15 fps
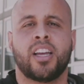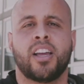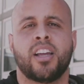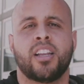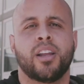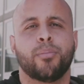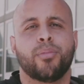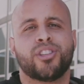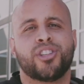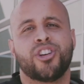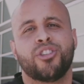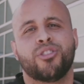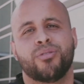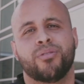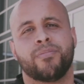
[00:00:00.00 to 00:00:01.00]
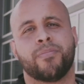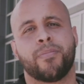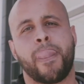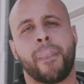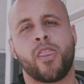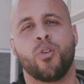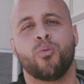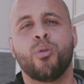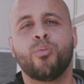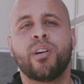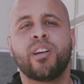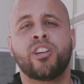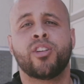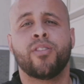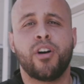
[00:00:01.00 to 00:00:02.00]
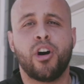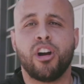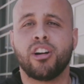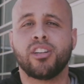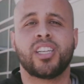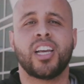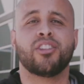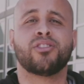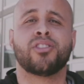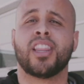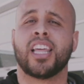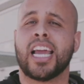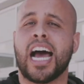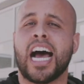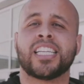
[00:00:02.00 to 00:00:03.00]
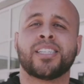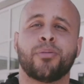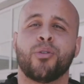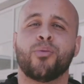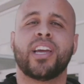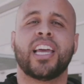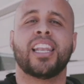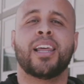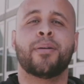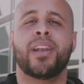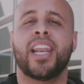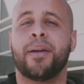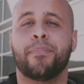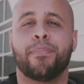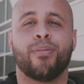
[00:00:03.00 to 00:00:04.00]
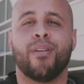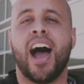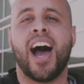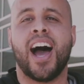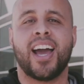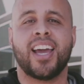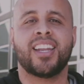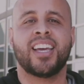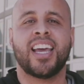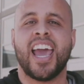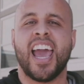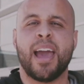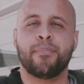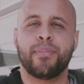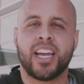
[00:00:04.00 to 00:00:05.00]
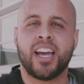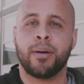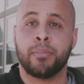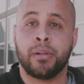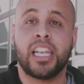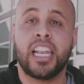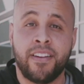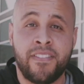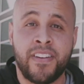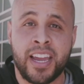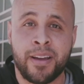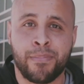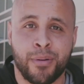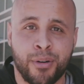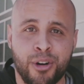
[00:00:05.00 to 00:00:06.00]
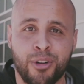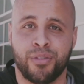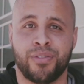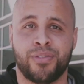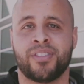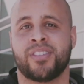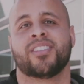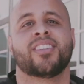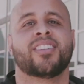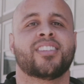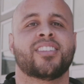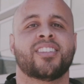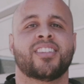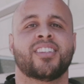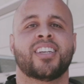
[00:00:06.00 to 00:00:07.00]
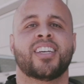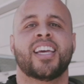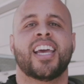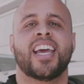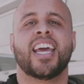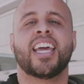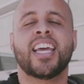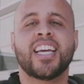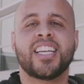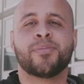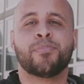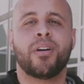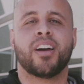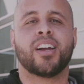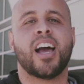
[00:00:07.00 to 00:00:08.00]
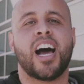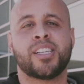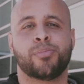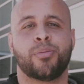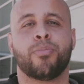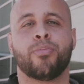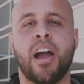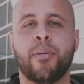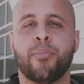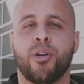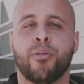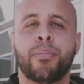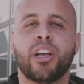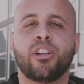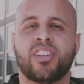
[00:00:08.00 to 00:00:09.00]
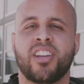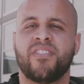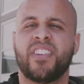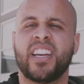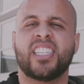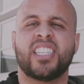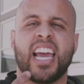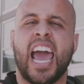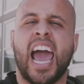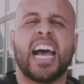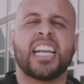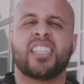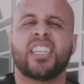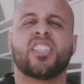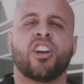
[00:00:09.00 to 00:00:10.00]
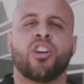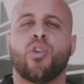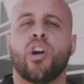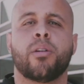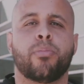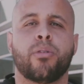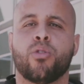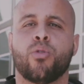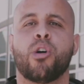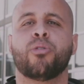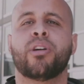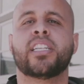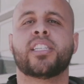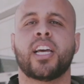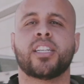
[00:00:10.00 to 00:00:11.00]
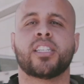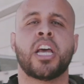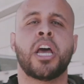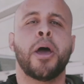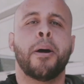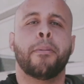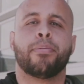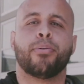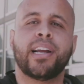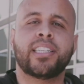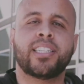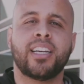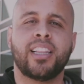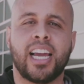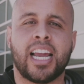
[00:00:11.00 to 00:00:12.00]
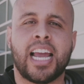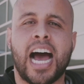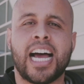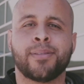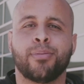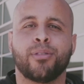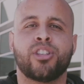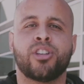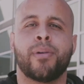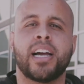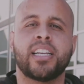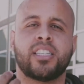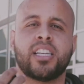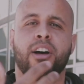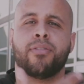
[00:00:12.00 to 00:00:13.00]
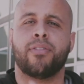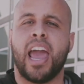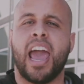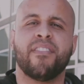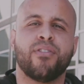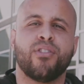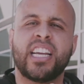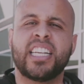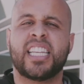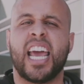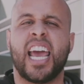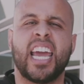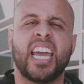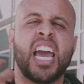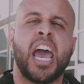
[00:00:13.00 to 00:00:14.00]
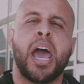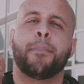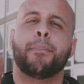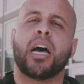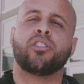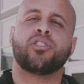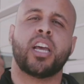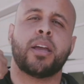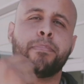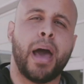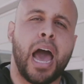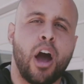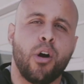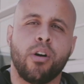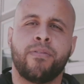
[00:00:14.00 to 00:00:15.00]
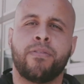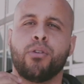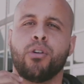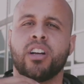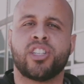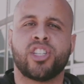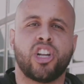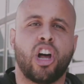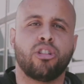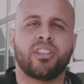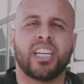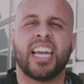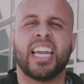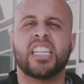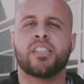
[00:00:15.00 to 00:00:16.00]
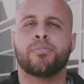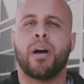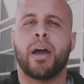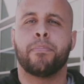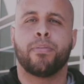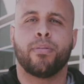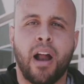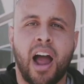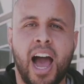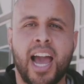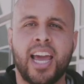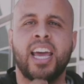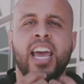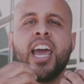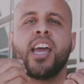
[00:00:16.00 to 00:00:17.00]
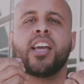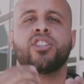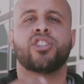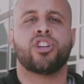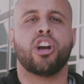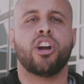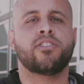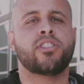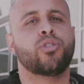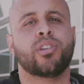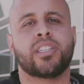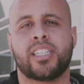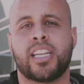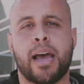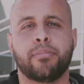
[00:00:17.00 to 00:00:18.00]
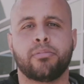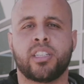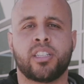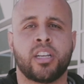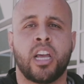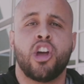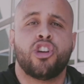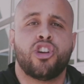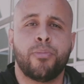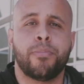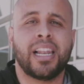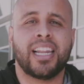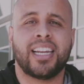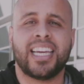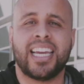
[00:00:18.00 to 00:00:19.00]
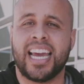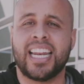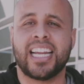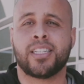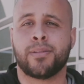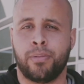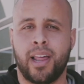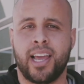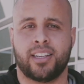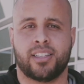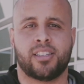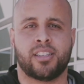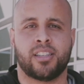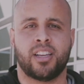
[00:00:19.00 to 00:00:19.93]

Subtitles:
Number two. When we devote ourselves to the gospel, we eliminate pride and become living proof. In his book, Gospel Primer, Milton Vincent has this incredible quote. He says, "Preaching the gospel to myself every day mounts a powerful assault against my pride and serves to establish humility in its place.